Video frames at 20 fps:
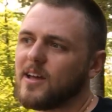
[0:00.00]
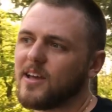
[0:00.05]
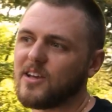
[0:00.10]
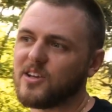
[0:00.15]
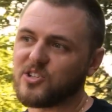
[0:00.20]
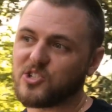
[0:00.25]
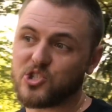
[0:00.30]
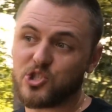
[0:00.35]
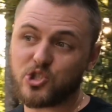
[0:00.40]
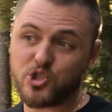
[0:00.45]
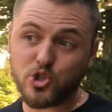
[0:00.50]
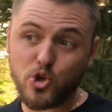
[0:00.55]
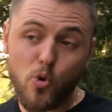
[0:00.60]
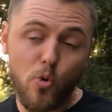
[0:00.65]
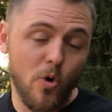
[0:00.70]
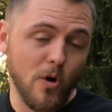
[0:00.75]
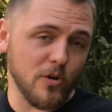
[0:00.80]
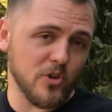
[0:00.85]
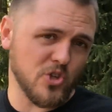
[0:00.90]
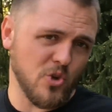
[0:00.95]
is
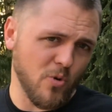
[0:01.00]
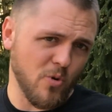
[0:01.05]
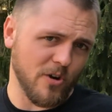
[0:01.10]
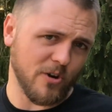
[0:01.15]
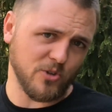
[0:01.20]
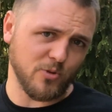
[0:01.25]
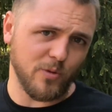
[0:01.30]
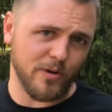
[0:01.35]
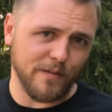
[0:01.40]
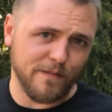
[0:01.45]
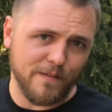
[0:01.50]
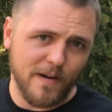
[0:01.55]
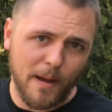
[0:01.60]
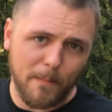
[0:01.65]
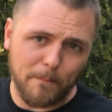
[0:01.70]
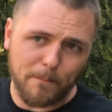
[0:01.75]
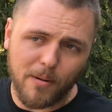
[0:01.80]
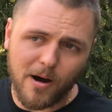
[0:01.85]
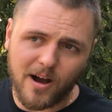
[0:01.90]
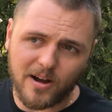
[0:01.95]

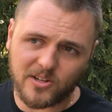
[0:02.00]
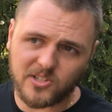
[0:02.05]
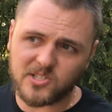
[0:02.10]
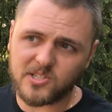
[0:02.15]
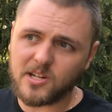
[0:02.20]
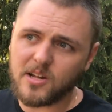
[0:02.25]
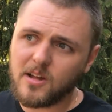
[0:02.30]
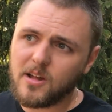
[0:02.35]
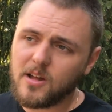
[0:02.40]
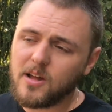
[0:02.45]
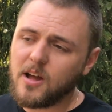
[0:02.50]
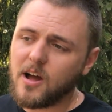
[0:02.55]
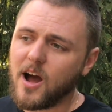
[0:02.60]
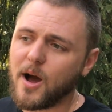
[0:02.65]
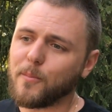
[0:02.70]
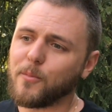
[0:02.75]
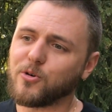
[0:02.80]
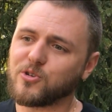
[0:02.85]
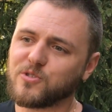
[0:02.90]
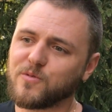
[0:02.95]
$225
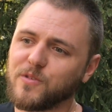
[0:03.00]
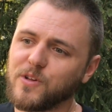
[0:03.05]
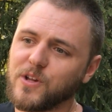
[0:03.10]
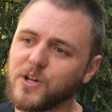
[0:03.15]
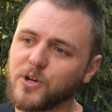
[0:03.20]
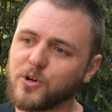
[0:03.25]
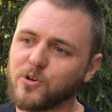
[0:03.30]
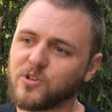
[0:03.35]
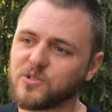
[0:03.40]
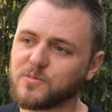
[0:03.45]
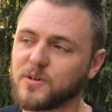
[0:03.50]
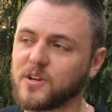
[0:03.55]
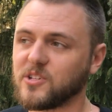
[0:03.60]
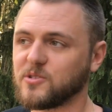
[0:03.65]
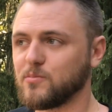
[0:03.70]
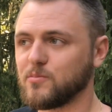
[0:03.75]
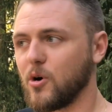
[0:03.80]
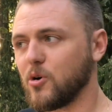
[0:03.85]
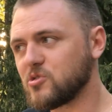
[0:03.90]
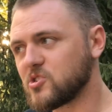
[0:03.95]
on most vehicles,
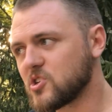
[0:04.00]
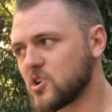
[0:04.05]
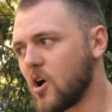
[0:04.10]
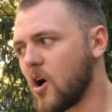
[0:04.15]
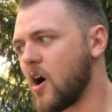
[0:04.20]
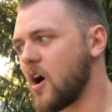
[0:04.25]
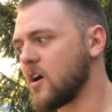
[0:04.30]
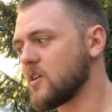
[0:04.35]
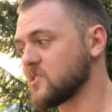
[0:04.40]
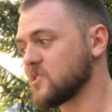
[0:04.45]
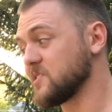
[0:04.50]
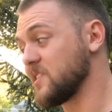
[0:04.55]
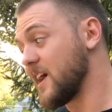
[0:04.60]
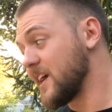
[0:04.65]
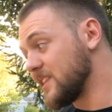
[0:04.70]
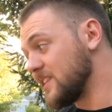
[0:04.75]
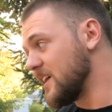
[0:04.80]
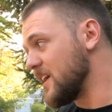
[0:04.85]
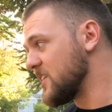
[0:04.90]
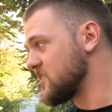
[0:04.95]
because most cars
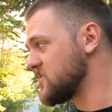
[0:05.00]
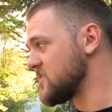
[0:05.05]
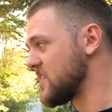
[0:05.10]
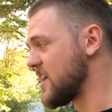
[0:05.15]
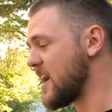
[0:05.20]
like this